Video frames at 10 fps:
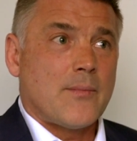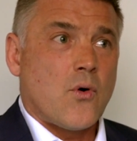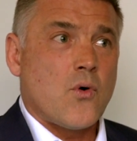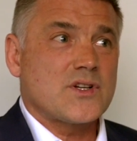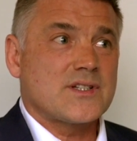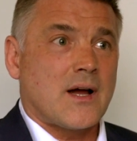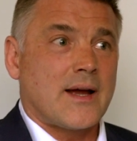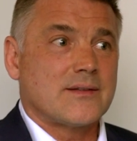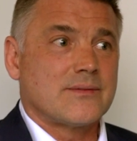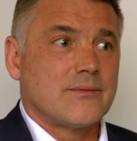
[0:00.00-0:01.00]

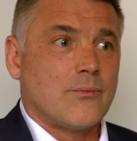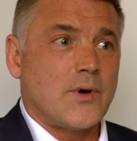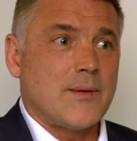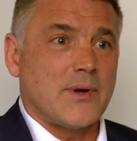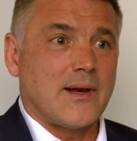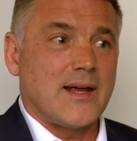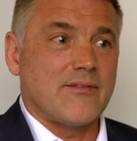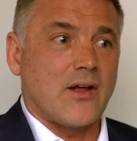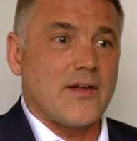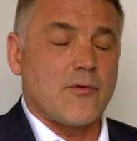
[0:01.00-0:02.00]
HawkSight, we
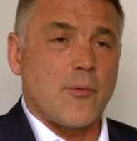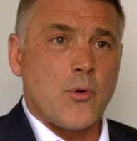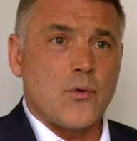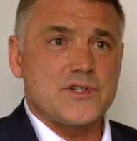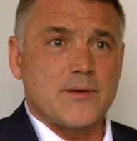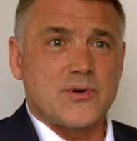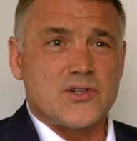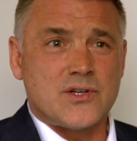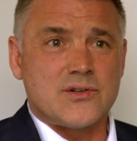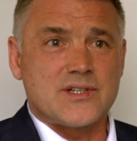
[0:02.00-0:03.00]
believe, like the reports it
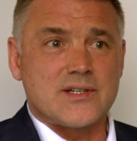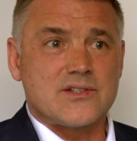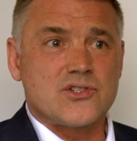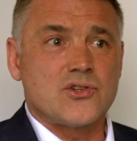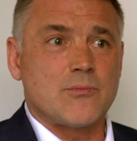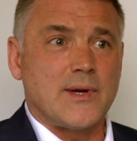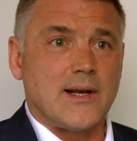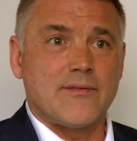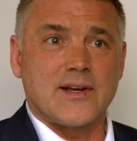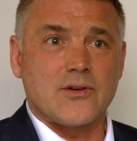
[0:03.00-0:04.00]
produces, should be
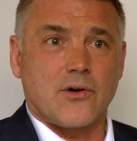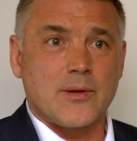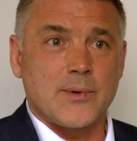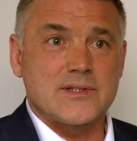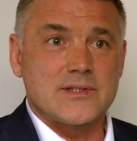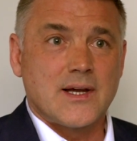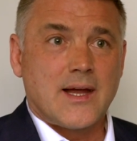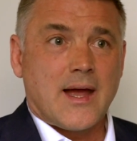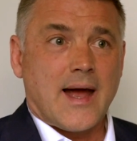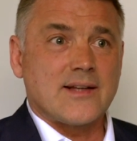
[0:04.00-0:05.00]
living documents.
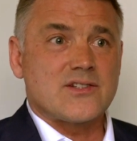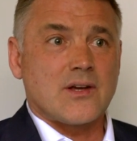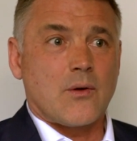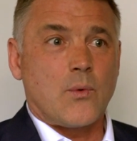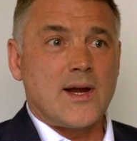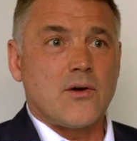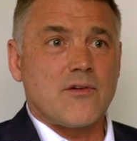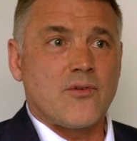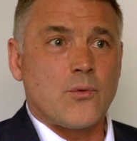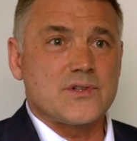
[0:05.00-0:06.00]
And so we
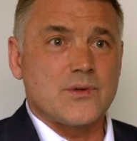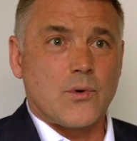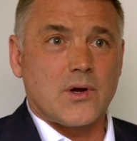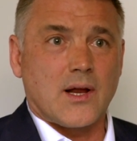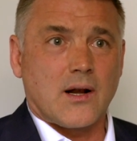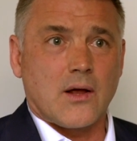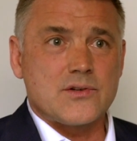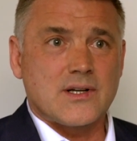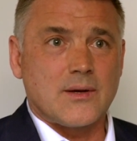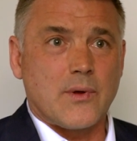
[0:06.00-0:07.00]
look forward to working
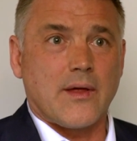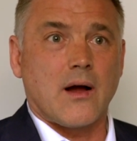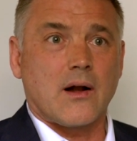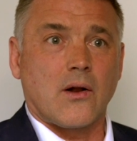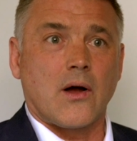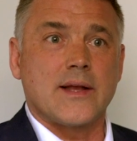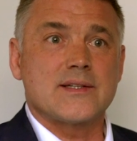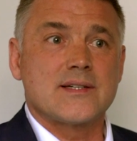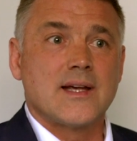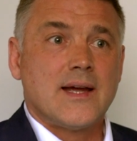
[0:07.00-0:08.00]
closely with our
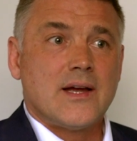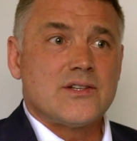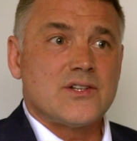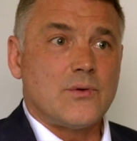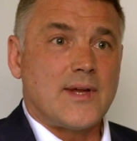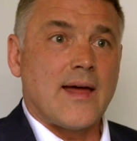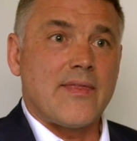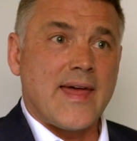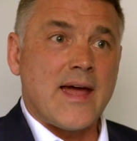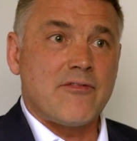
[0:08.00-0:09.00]
clients to
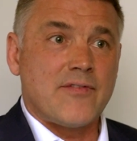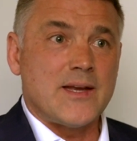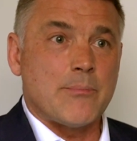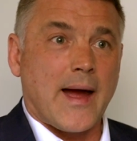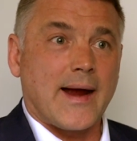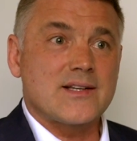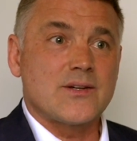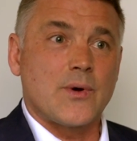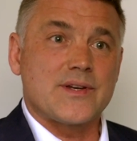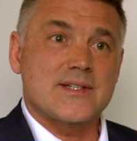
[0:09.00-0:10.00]
get their feedback,
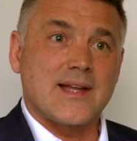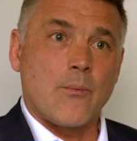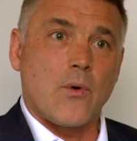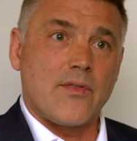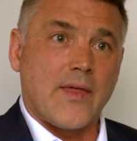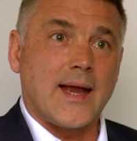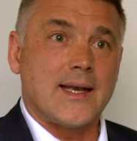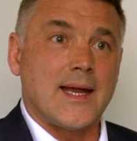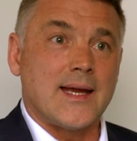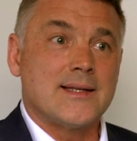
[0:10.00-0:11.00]
to understand what they
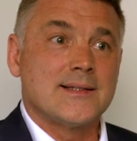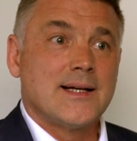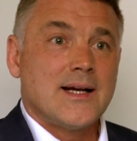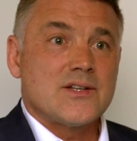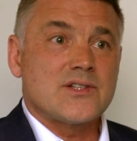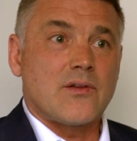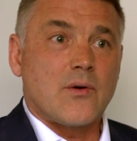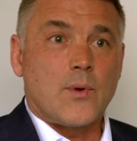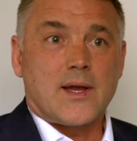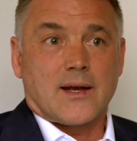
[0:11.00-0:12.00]
need, so
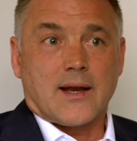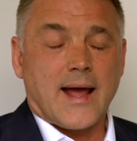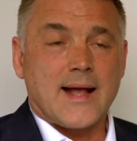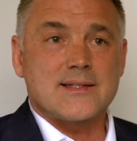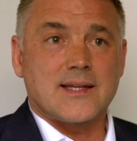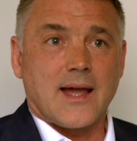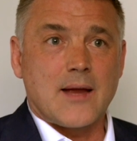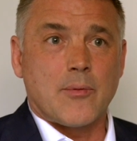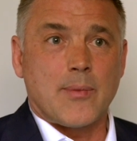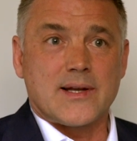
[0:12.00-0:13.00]
that we can enhance the
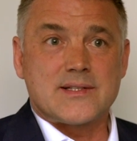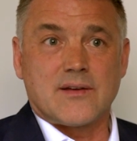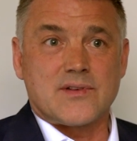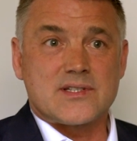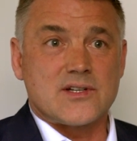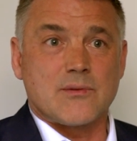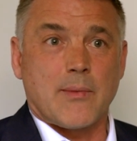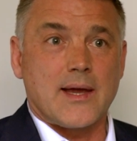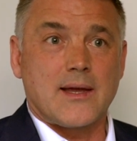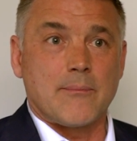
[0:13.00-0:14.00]
capability of decision
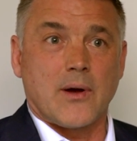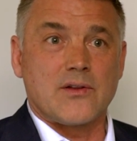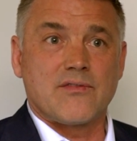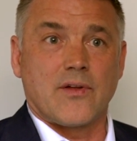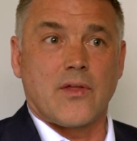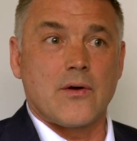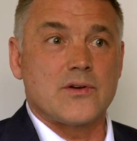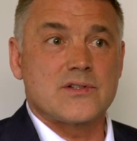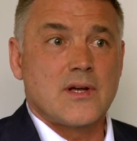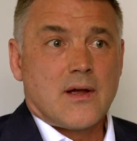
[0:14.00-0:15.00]
making, both for
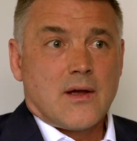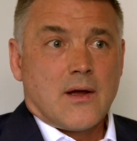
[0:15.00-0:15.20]
those